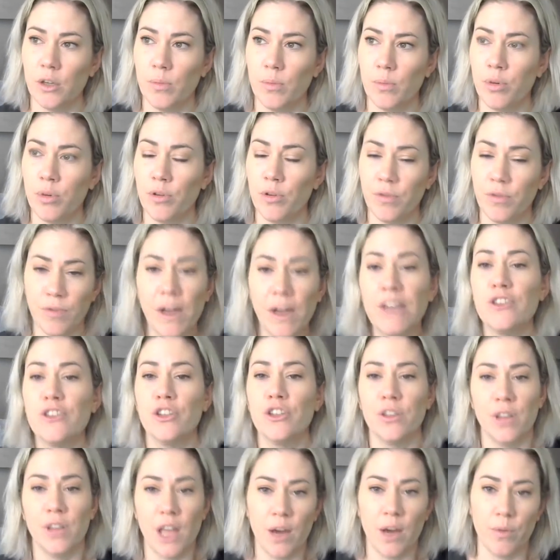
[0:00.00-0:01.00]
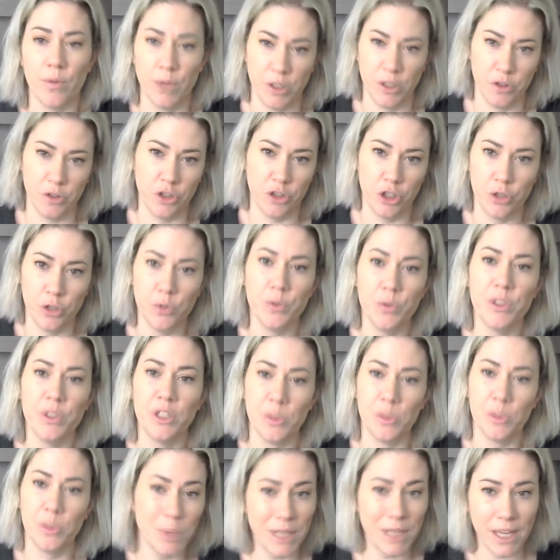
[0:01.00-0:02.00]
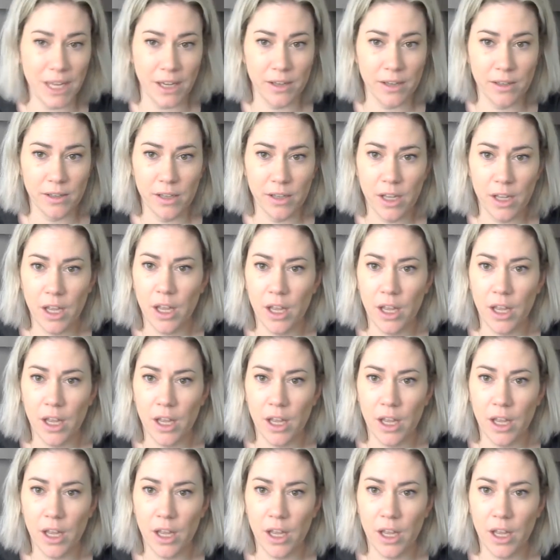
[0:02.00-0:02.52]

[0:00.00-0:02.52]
profession that we choose to be in.